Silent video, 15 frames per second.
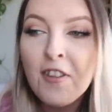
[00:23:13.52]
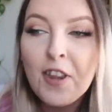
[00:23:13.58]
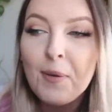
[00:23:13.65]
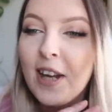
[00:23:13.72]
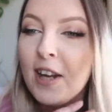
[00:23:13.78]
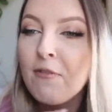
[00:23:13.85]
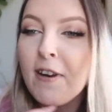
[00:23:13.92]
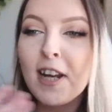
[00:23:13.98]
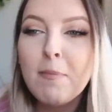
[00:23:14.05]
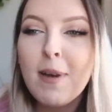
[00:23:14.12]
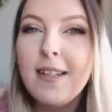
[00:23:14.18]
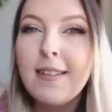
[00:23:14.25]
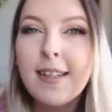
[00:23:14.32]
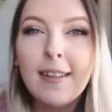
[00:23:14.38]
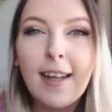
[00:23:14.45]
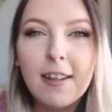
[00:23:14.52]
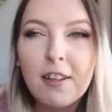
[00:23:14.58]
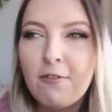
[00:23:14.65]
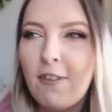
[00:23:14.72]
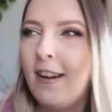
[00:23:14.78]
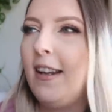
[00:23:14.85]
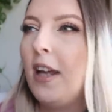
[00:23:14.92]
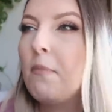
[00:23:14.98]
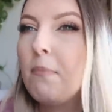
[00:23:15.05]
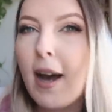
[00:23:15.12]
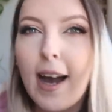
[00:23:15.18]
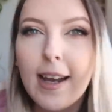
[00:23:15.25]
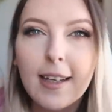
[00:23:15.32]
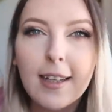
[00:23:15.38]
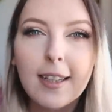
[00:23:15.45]
they were like recommending like The Final
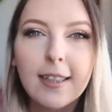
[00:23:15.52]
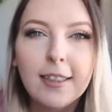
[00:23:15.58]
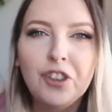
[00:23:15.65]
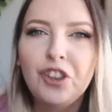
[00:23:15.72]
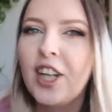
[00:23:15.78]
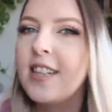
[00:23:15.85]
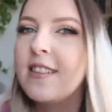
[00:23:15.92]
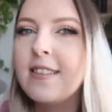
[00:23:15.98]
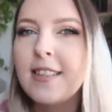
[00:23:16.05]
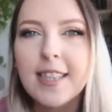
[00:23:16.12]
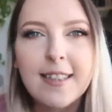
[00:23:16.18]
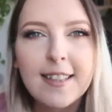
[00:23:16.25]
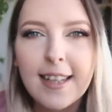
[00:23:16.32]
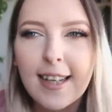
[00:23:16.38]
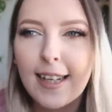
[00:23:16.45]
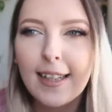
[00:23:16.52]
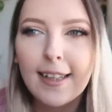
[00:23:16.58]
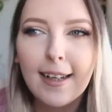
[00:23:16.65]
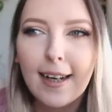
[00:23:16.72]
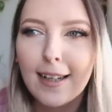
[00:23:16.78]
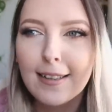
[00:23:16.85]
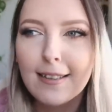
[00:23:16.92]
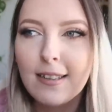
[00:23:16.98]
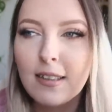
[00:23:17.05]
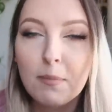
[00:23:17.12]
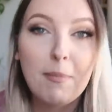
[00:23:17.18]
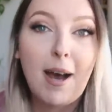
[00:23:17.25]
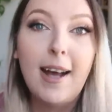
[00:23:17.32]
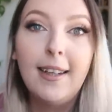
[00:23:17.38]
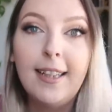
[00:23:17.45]
Empire and Jade City and
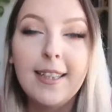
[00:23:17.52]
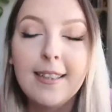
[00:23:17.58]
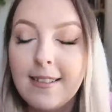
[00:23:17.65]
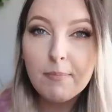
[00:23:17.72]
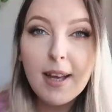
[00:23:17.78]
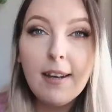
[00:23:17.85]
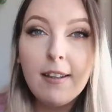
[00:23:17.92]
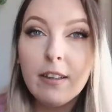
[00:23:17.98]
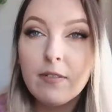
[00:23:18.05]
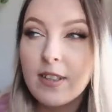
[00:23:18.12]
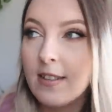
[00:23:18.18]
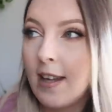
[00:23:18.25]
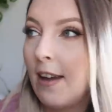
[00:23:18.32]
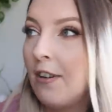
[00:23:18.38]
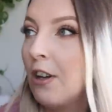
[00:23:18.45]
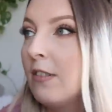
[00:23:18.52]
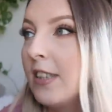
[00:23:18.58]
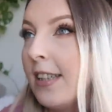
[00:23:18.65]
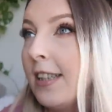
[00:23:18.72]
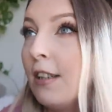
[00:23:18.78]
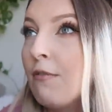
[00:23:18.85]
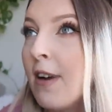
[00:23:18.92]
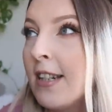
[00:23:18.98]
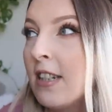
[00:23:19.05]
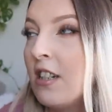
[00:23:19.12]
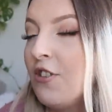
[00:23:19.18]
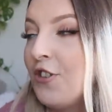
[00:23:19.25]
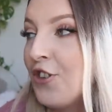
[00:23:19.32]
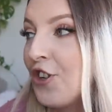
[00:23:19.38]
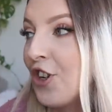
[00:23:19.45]
Malice, many of us that I'd already read
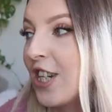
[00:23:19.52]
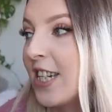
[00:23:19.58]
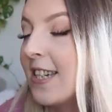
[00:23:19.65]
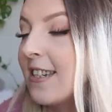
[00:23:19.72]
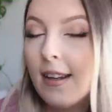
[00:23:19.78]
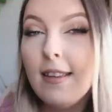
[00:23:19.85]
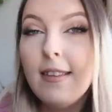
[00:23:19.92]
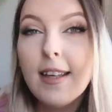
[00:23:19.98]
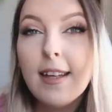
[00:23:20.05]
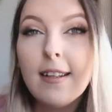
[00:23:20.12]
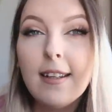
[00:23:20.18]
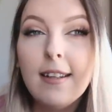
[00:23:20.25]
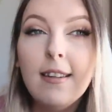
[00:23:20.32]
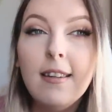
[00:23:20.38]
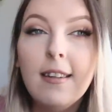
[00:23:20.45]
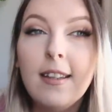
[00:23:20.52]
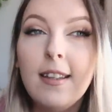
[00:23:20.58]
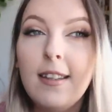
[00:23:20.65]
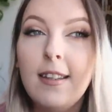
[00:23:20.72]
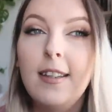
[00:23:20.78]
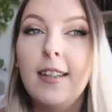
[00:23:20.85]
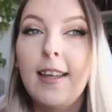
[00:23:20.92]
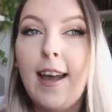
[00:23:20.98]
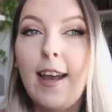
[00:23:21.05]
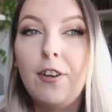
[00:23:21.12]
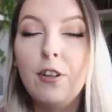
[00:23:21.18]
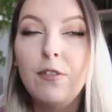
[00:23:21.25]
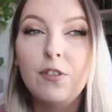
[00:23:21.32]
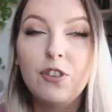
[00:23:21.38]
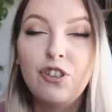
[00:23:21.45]
and enjoyed. And then in the
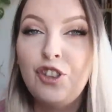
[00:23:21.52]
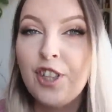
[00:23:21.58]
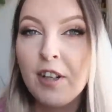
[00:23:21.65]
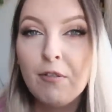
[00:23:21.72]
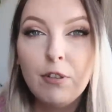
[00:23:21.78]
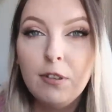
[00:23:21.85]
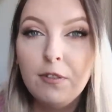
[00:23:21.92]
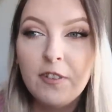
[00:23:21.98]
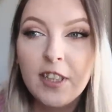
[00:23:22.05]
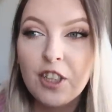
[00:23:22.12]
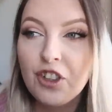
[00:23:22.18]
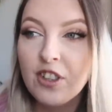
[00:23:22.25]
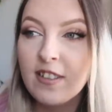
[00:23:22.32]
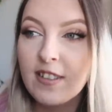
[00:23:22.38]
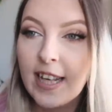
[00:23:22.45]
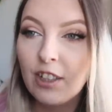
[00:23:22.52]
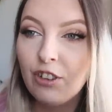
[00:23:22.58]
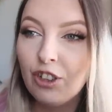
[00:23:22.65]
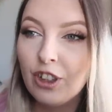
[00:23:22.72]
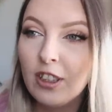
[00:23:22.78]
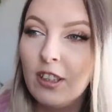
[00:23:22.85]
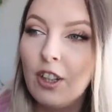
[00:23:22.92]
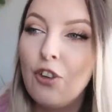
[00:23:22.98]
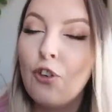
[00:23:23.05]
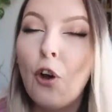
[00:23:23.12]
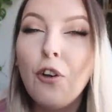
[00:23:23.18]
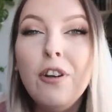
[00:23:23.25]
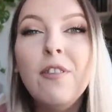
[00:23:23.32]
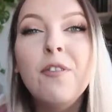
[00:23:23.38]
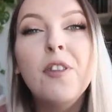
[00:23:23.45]
kind of just general fiction section,
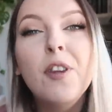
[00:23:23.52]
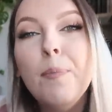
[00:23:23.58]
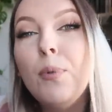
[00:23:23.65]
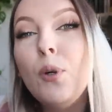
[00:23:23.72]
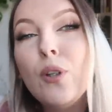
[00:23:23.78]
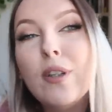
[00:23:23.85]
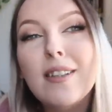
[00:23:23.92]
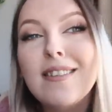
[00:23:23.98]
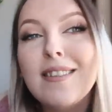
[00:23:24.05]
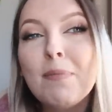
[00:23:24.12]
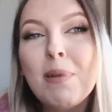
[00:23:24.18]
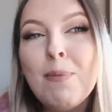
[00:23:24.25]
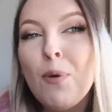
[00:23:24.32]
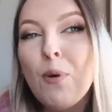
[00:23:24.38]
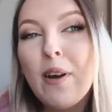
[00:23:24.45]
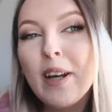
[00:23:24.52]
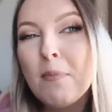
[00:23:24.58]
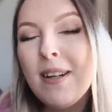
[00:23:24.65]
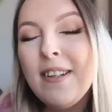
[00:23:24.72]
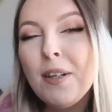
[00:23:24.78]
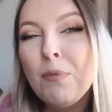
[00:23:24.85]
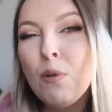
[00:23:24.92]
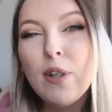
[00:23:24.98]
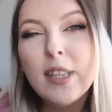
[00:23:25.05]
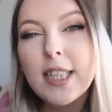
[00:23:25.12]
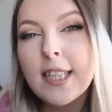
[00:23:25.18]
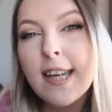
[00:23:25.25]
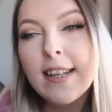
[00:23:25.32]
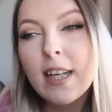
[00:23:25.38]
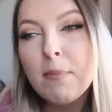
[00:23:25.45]
none of the books that people were recommending were
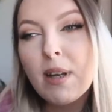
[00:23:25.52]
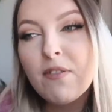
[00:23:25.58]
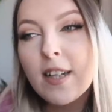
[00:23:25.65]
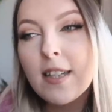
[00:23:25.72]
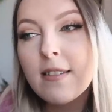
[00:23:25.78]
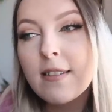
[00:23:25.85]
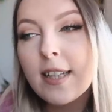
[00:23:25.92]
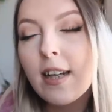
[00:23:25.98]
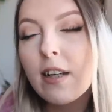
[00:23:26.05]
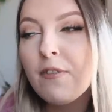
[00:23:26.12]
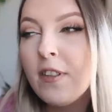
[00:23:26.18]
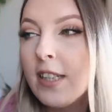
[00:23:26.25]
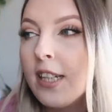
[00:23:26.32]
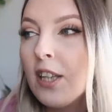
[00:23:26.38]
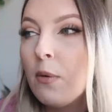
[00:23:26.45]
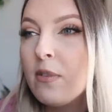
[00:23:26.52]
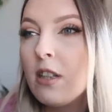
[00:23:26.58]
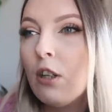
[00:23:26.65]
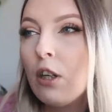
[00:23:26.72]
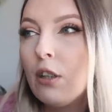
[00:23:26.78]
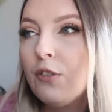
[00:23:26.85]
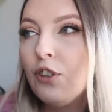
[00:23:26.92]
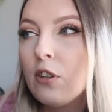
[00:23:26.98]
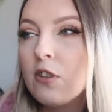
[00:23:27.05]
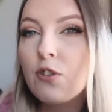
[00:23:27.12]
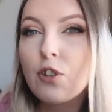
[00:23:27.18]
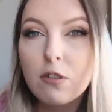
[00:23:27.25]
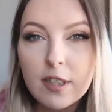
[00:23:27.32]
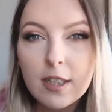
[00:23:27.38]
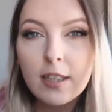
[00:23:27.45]
really taking my fancy. I feel like there was a lot of short
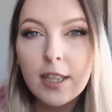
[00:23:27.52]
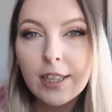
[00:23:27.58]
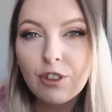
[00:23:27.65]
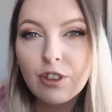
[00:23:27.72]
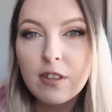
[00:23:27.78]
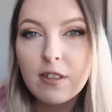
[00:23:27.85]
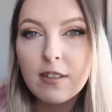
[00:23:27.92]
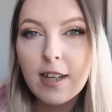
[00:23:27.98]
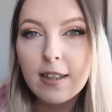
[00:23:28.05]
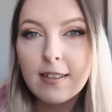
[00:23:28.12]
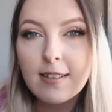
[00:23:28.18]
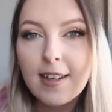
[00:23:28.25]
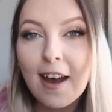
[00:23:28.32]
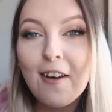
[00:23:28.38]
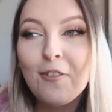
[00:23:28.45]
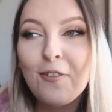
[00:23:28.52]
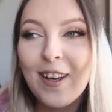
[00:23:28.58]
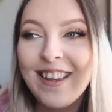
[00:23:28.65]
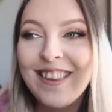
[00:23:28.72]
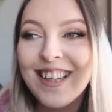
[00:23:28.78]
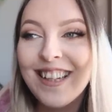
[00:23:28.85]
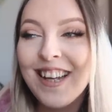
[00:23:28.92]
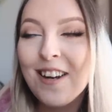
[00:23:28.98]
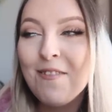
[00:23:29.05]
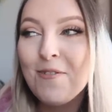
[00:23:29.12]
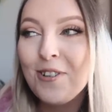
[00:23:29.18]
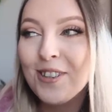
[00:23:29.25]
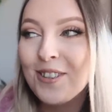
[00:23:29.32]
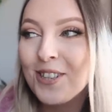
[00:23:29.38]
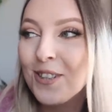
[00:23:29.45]
story collections that the staff in
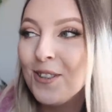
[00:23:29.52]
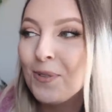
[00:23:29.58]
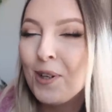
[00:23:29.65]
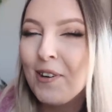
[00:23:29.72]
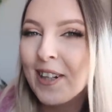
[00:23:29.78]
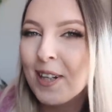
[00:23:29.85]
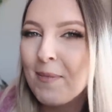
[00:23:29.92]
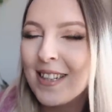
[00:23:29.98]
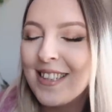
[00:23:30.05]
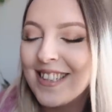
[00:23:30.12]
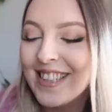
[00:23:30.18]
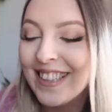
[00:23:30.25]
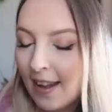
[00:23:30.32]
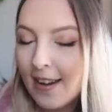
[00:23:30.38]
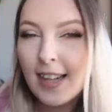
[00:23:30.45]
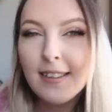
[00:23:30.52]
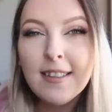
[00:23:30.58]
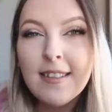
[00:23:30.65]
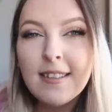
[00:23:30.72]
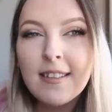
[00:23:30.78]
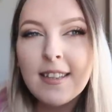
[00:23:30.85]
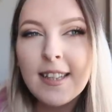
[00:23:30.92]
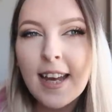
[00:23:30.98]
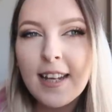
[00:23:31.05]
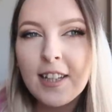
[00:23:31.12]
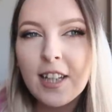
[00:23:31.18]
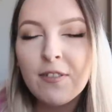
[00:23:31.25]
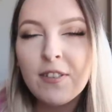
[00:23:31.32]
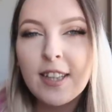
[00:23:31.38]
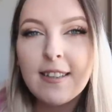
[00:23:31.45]
Waterstones were recommending, and I didn't see
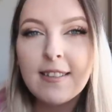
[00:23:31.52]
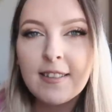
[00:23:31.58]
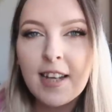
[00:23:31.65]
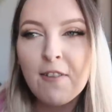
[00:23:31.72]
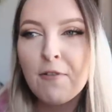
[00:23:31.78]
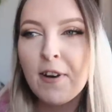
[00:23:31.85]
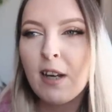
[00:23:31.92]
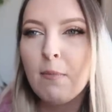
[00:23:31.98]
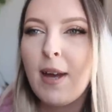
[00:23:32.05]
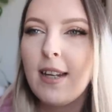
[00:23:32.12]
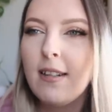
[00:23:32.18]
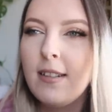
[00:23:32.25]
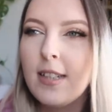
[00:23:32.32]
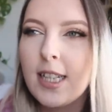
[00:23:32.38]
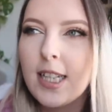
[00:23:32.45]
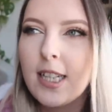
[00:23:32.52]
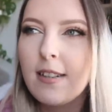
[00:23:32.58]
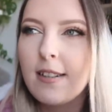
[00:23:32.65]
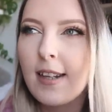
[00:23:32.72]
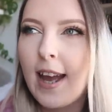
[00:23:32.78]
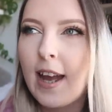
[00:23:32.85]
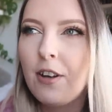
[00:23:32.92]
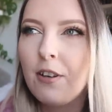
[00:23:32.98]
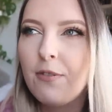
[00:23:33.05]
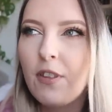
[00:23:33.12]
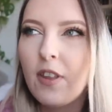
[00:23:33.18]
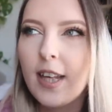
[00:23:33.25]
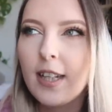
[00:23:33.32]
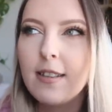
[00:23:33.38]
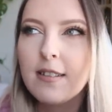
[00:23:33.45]
any of these staff recommended kind of
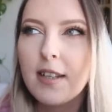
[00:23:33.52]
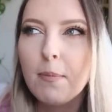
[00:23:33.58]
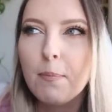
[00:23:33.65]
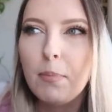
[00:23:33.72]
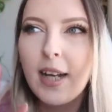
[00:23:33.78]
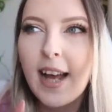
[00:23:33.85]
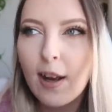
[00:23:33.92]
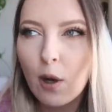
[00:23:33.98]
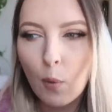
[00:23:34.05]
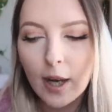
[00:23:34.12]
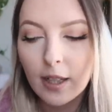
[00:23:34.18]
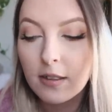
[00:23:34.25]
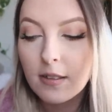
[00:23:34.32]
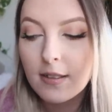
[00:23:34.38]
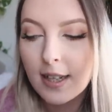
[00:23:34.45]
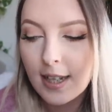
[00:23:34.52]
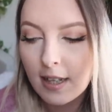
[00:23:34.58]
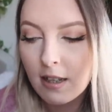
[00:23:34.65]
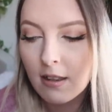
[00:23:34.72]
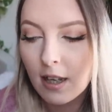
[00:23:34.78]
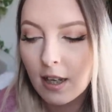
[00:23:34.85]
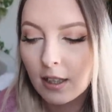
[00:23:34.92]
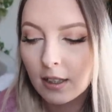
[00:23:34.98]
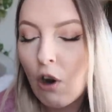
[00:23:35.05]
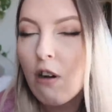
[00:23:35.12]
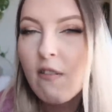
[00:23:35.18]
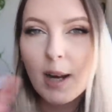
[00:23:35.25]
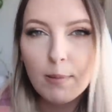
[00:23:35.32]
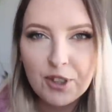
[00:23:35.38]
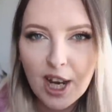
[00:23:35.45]
things in Blackwell's either,
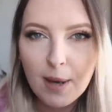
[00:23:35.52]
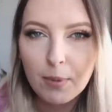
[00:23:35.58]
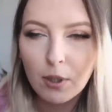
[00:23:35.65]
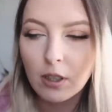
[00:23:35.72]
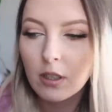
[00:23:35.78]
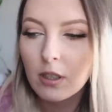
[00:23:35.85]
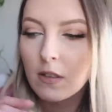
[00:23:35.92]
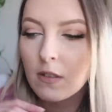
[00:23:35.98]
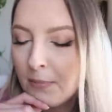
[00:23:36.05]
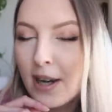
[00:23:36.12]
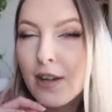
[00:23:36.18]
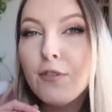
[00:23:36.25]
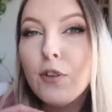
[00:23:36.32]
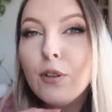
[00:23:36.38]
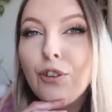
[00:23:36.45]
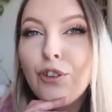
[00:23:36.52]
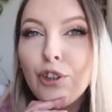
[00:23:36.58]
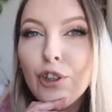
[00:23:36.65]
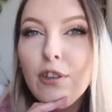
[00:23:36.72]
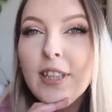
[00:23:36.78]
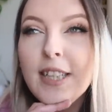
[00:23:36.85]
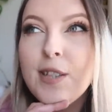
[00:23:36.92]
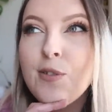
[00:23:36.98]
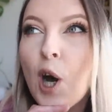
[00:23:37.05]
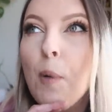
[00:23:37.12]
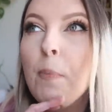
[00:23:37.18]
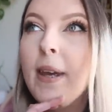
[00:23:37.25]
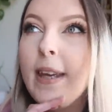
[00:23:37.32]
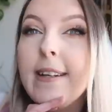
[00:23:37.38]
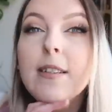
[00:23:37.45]
or Armchair Books. But I thought surely
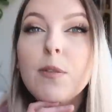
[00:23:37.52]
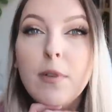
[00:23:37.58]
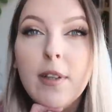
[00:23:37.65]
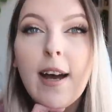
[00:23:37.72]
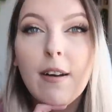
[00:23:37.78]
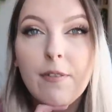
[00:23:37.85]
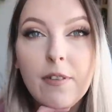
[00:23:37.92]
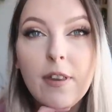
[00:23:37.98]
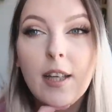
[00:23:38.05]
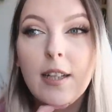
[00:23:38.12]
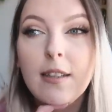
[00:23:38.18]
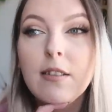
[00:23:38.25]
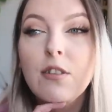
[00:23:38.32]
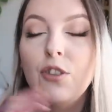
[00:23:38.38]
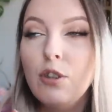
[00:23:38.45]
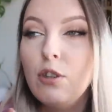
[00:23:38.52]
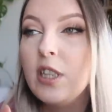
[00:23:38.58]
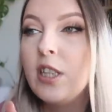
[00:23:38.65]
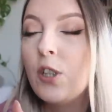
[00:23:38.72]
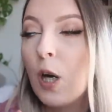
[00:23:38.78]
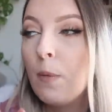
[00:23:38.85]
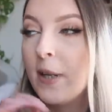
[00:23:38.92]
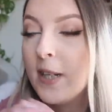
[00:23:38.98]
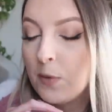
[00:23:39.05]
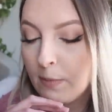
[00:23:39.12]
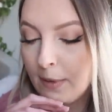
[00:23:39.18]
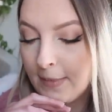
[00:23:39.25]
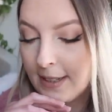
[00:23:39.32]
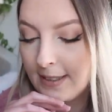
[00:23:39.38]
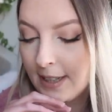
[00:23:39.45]
Toppings will have these, and surely Toppings will
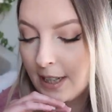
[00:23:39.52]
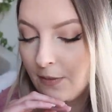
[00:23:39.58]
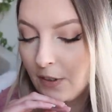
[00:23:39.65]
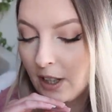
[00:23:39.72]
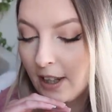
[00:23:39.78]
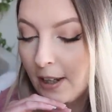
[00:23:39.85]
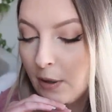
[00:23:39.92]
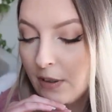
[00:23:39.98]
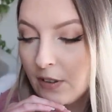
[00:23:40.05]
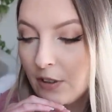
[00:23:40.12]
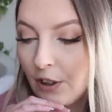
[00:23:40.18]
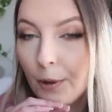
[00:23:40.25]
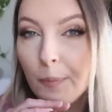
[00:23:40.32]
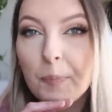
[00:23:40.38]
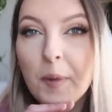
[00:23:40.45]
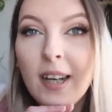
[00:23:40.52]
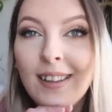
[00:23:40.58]
be my savior. However, no.